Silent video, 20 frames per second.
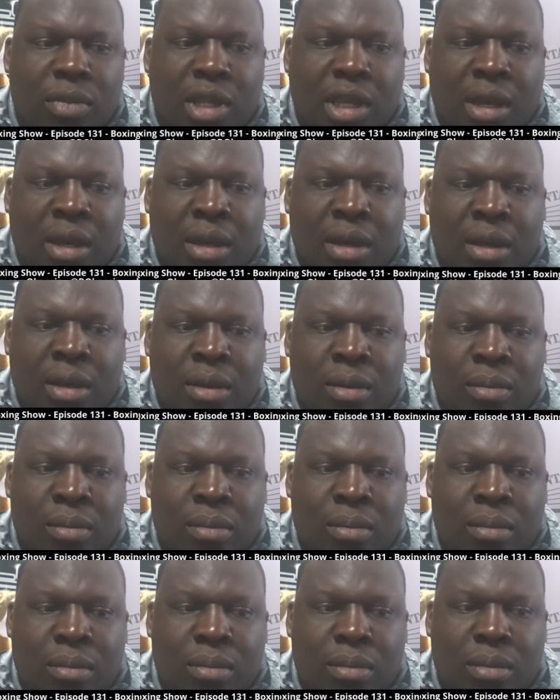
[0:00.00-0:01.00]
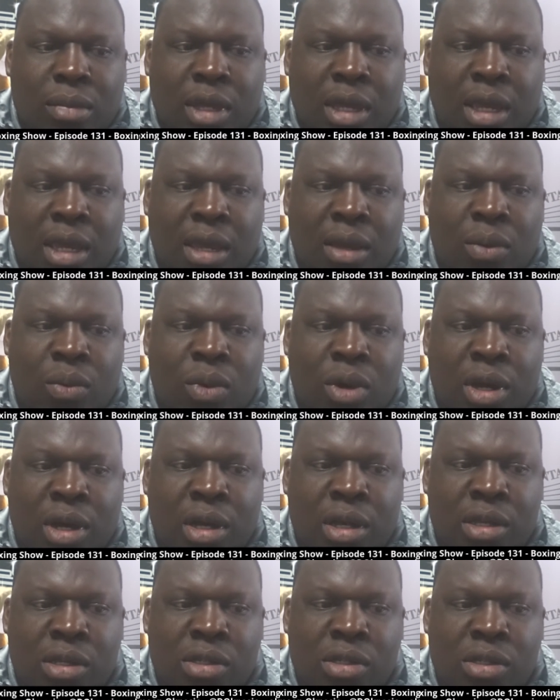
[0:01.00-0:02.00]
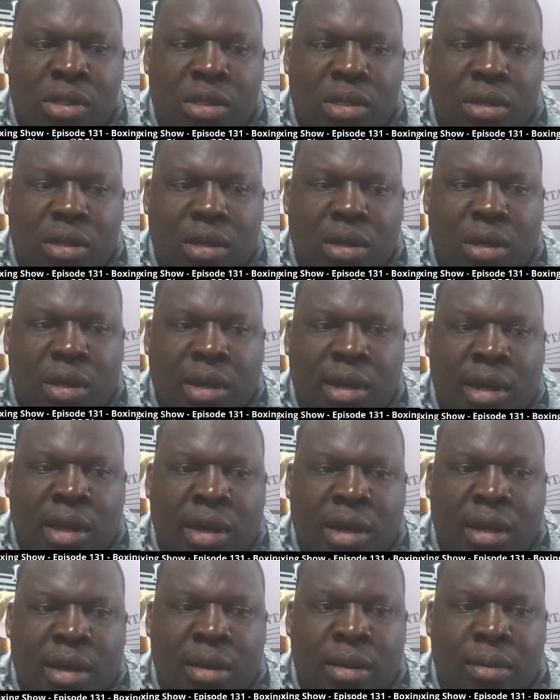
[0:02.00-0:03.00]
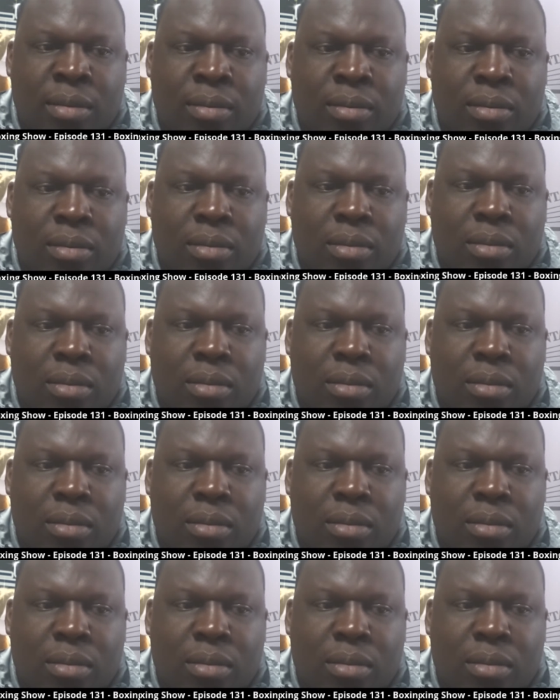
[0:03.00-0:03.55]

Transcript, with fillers: Um, he was um,